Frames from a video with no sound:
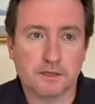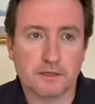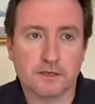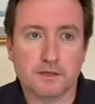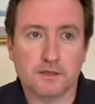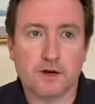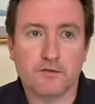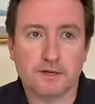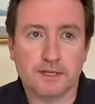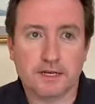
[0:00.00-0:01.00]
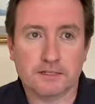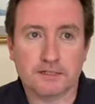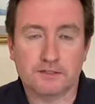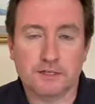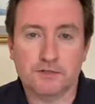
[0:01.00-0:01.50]
and the R&D actually
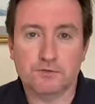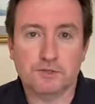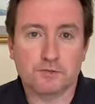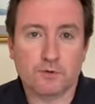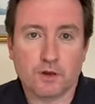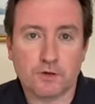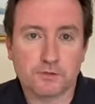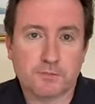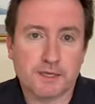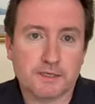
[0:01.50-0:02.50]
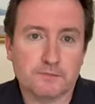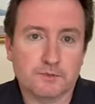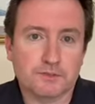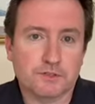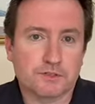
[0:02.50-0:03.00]
sends you into a loss-making
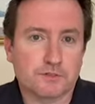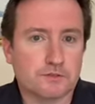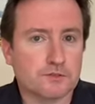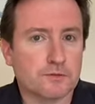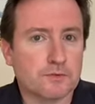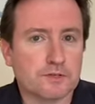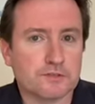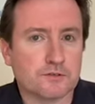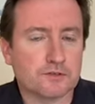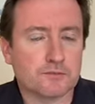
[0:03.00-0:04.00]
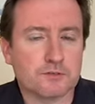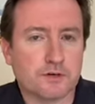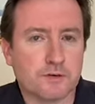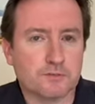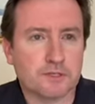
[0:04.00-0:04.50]
position,
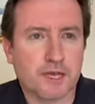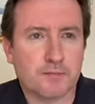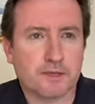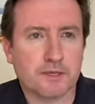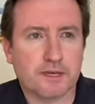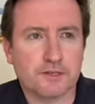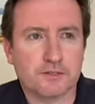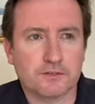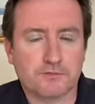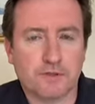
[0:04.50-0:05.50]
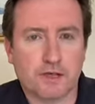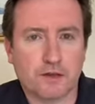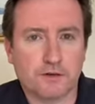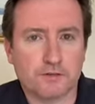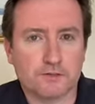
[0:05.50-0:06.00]
sometimes the application of that
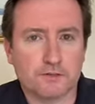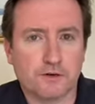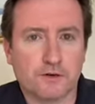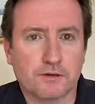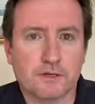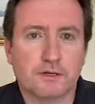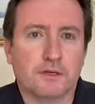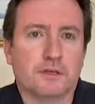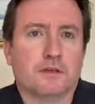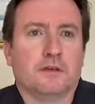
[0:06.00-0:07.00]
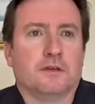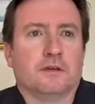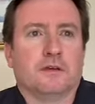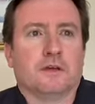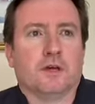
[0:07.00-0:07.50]
loss is not
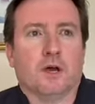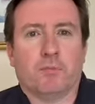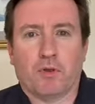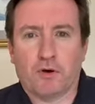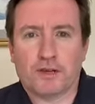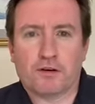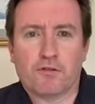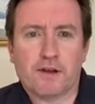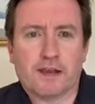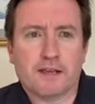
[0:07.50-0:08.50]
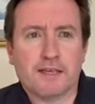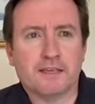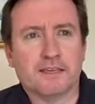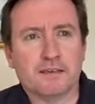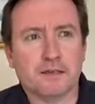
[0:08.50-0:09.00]
applied correctly
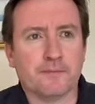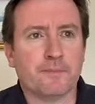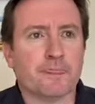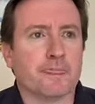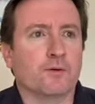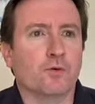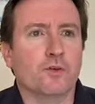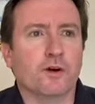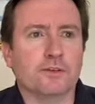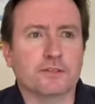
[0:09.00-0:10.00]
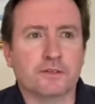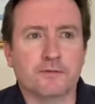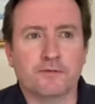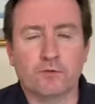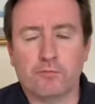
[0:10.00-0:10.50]
or not to the
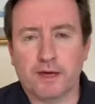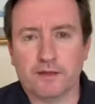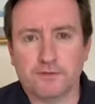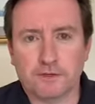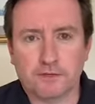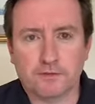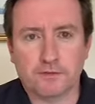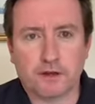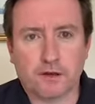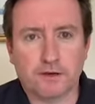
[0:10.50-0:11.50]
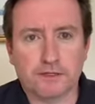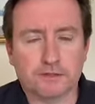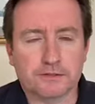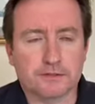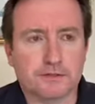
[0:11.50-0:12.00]
full benefit of the
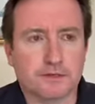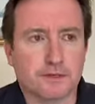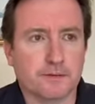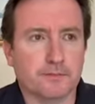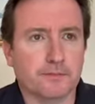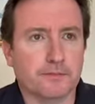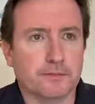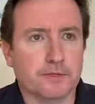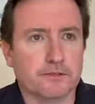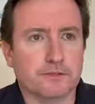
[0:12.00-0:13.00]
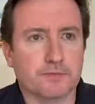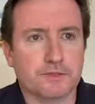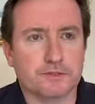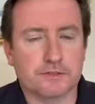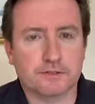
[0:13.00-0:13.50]
client. In some
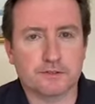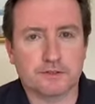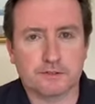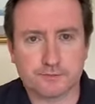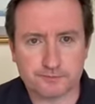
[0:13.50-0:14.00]
instances,